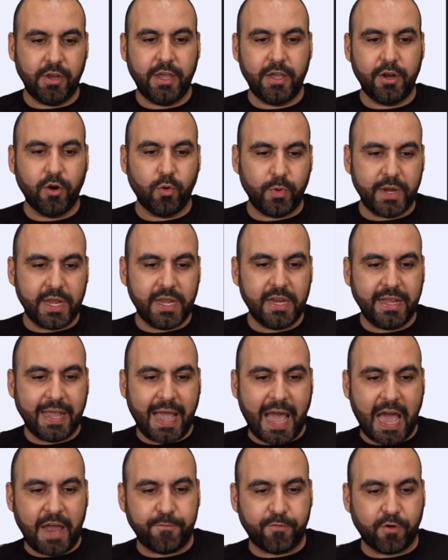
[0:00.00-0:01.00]
it'll read
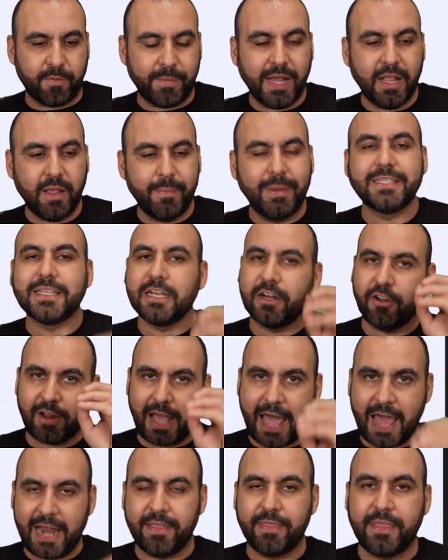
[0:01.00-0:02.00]
add form elements and it'll
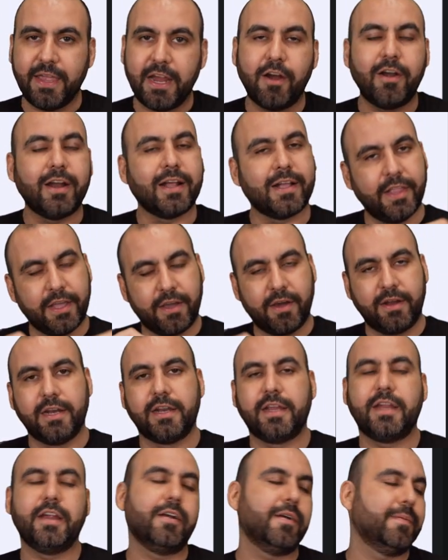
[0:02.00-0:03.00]
add it there and click on it
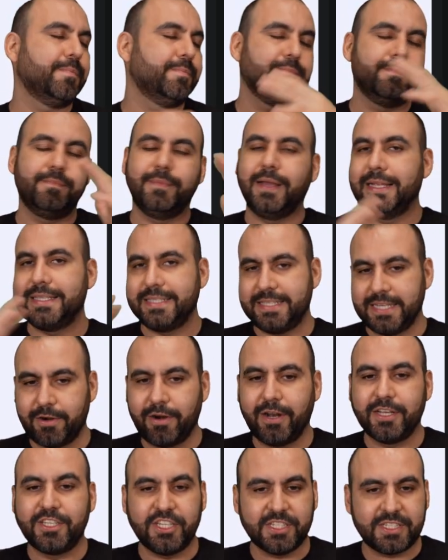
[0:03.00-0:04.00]
here,
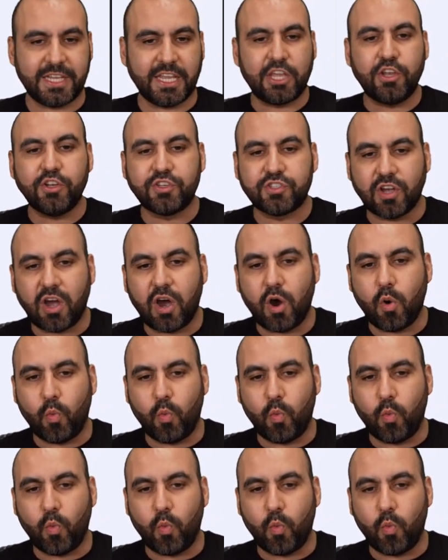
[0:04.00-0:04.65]
etc. Just like you saw